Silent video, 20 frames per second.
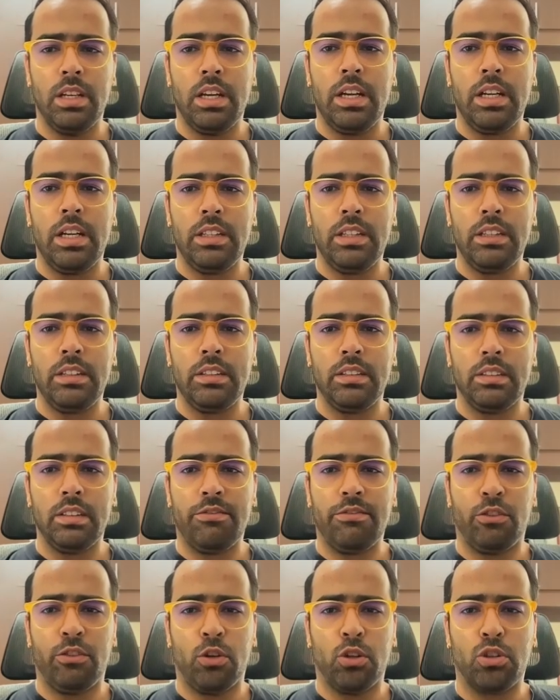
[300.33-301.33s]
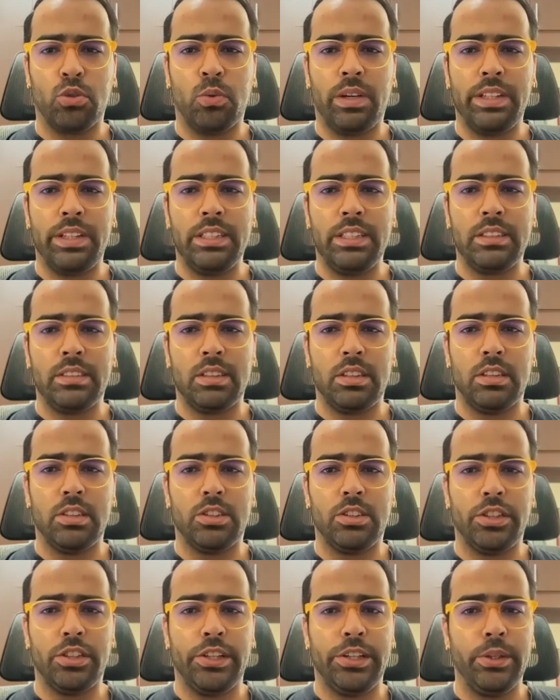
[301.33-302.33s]
And the fourth one is a
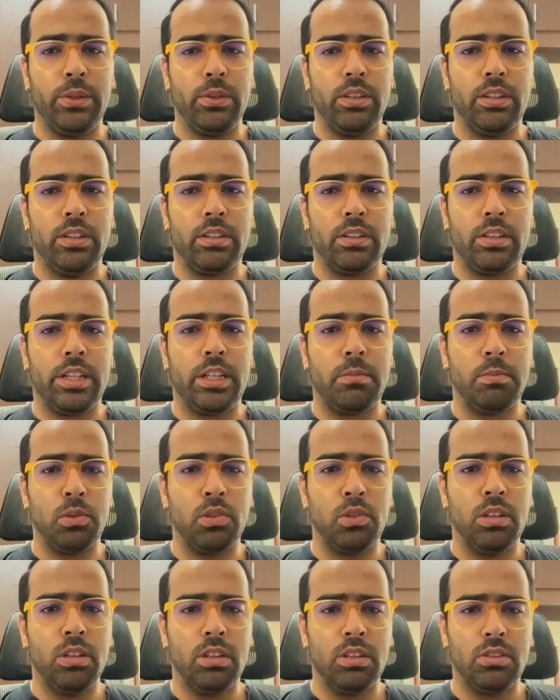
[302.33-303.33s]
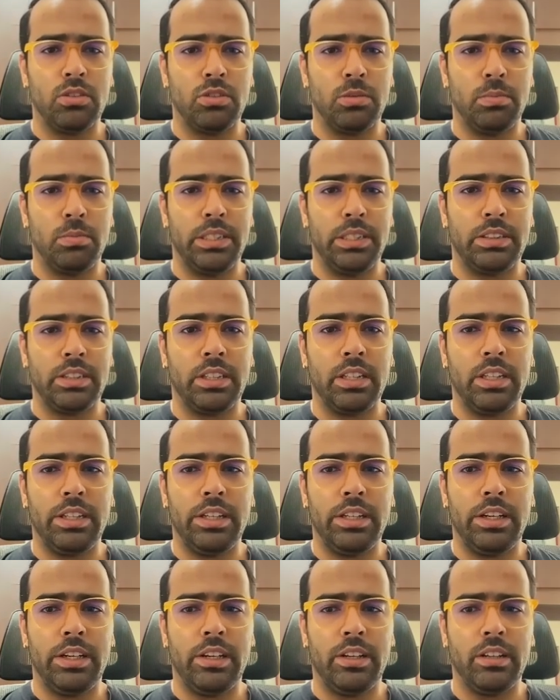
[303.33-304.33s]
scheduled thread pool. So basically
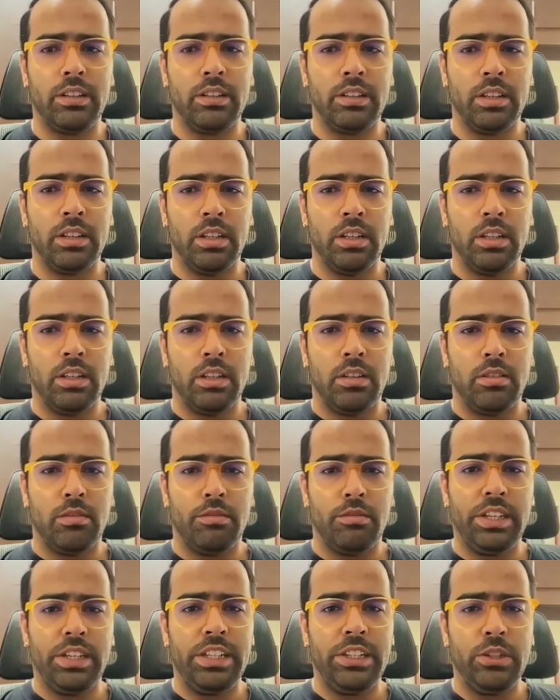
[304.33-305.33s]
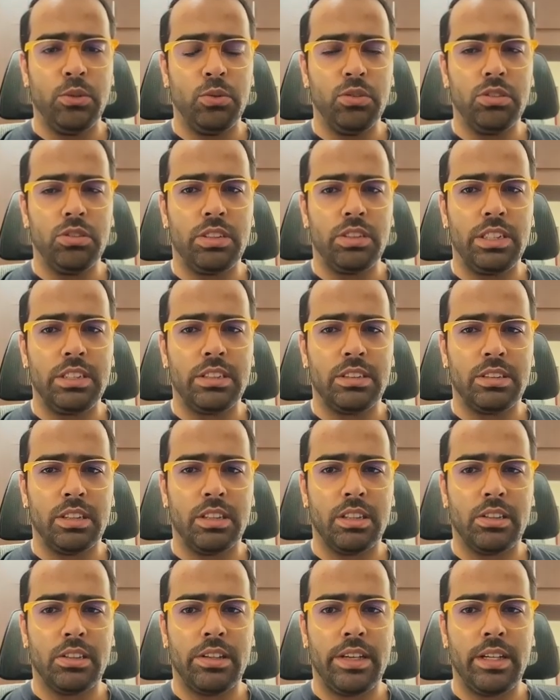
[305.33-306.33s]
here we use this
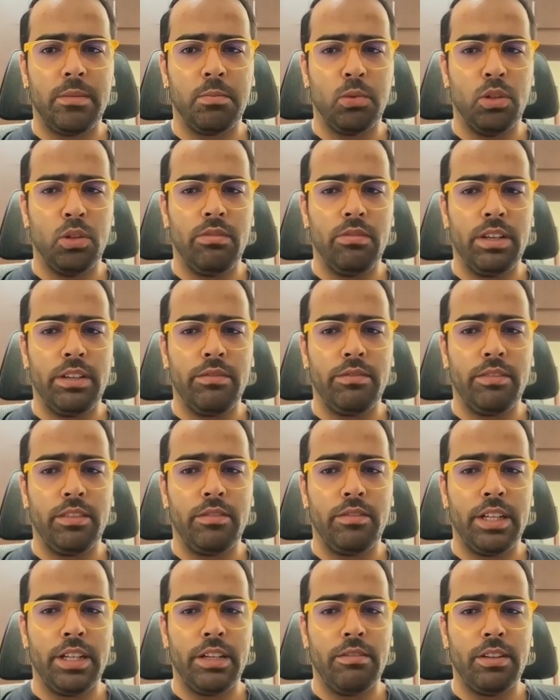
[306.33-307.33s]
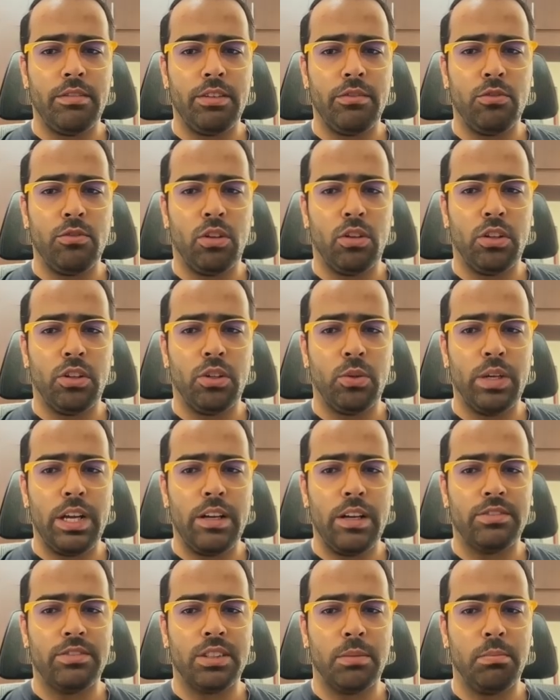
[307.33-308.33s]
thread pool whenever we want to
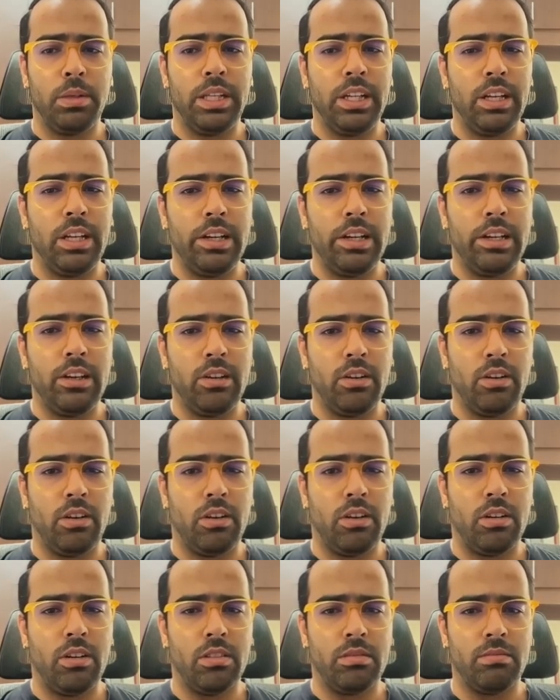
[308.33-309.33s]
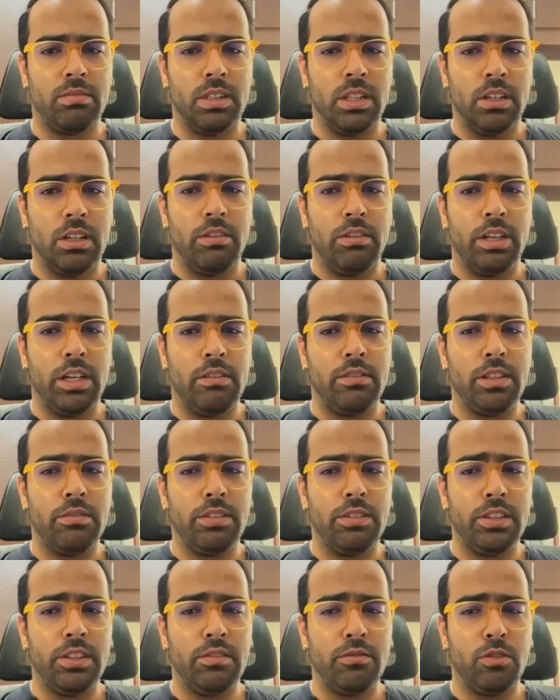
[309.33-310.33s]
have some delay or whenever
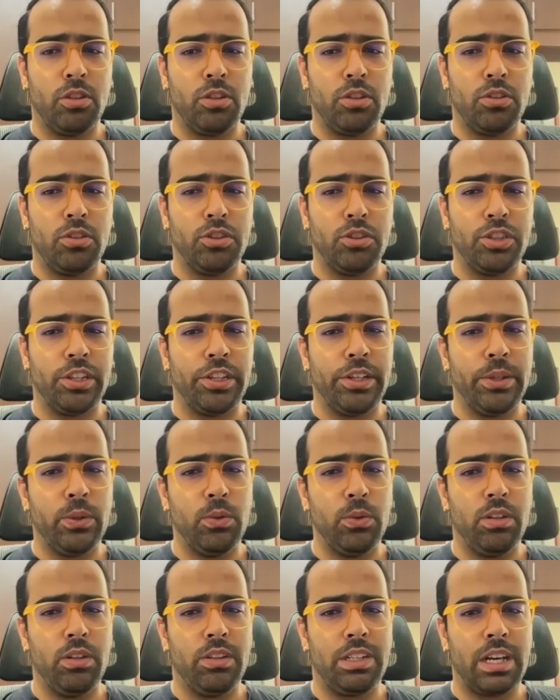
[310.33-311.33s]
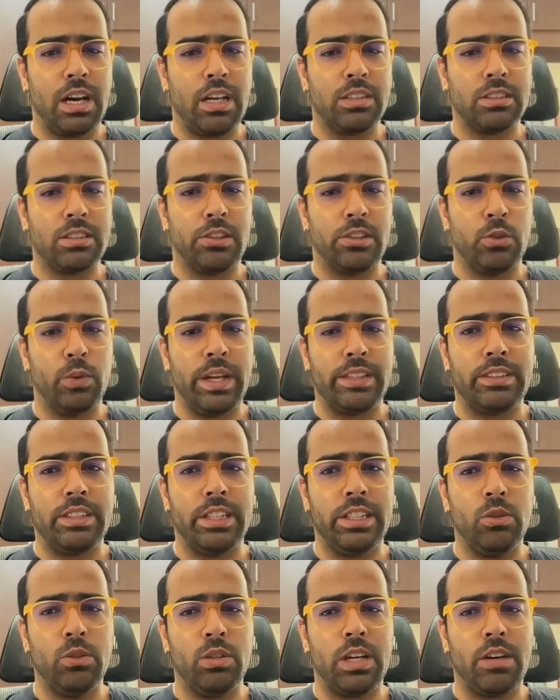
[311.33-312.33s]
we want to schedule task to
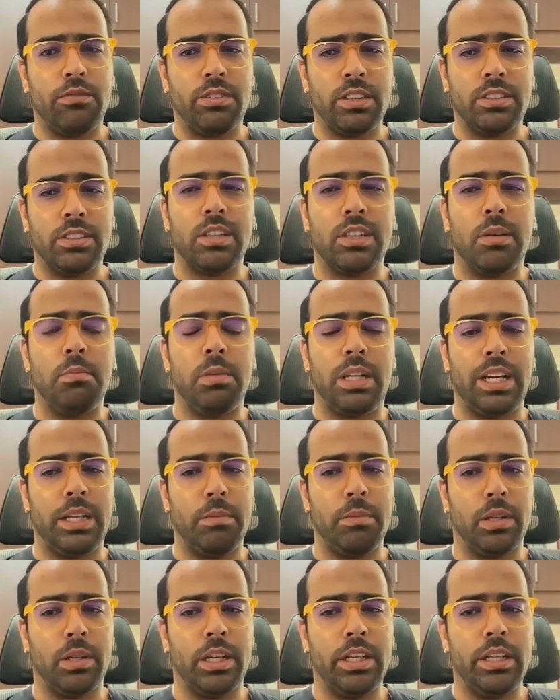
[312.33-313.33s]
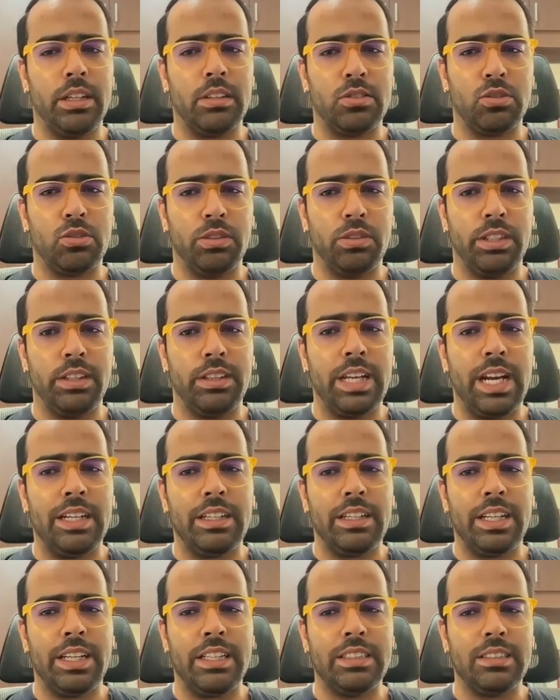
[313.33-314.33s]
execute after some time, right? So in
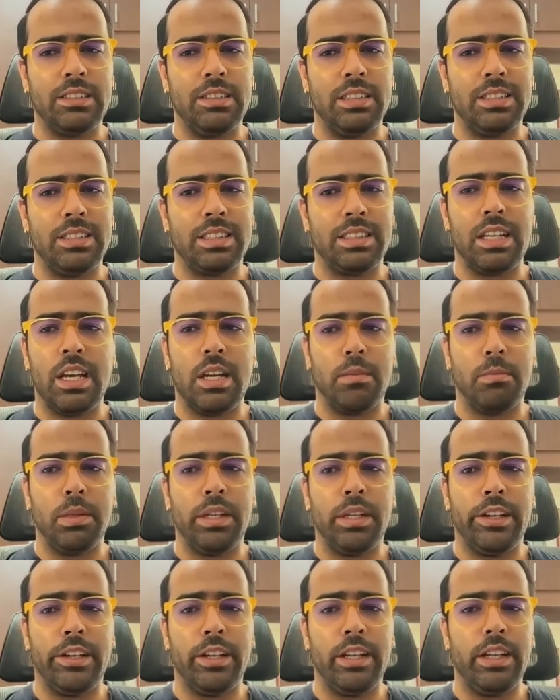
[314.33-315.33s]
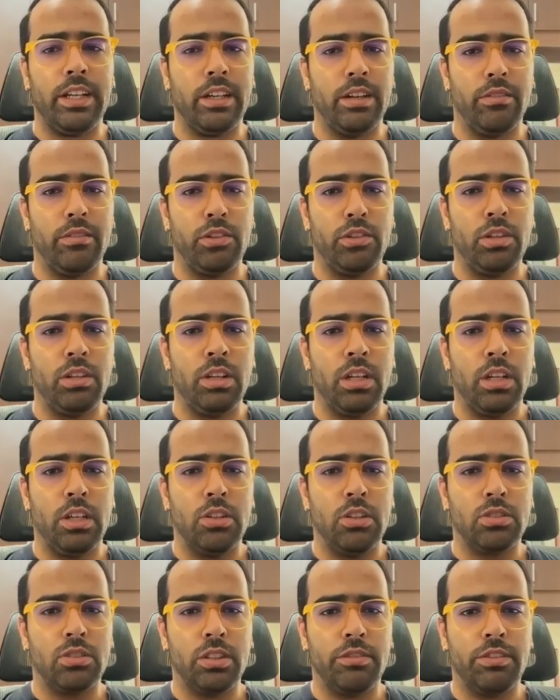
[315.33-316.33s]
that case, this can be really helpful.
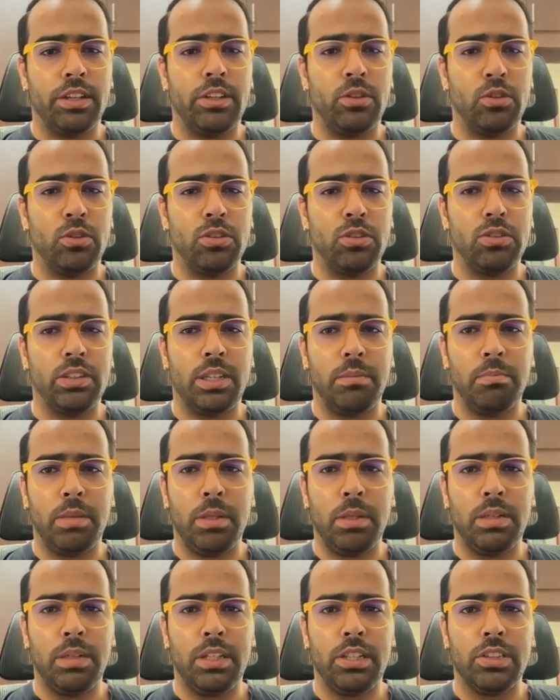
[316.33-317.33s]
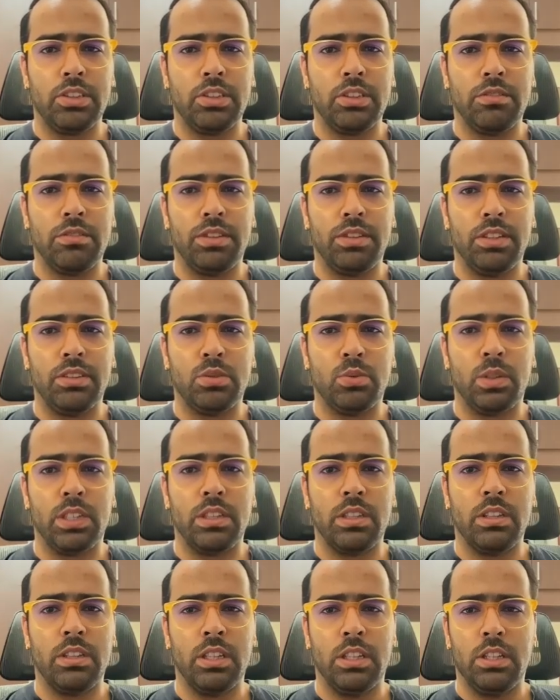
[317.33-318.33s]
So if I go to the implementation of this
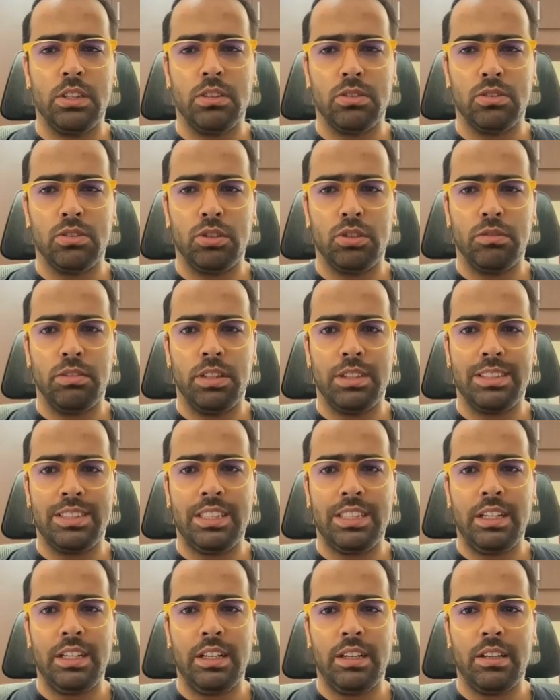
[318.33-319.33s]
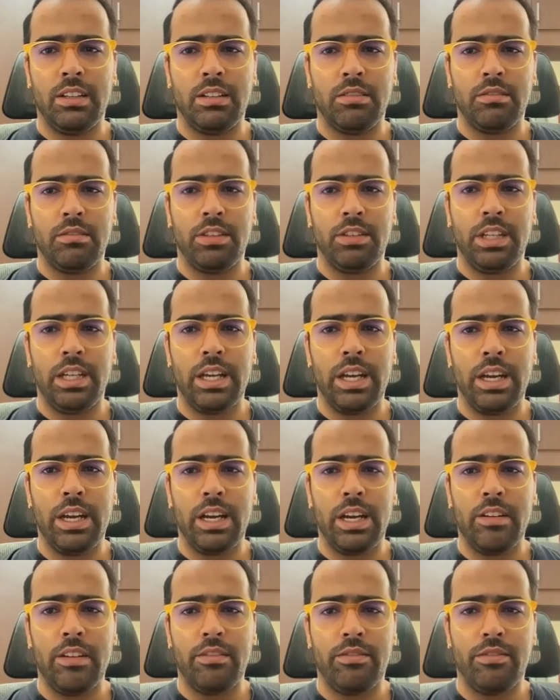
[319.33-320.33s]
one, so you will see here we
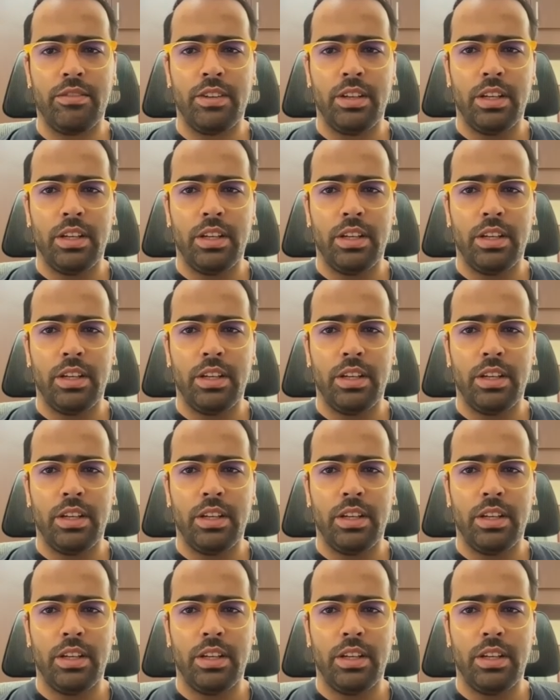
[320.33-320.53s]
have,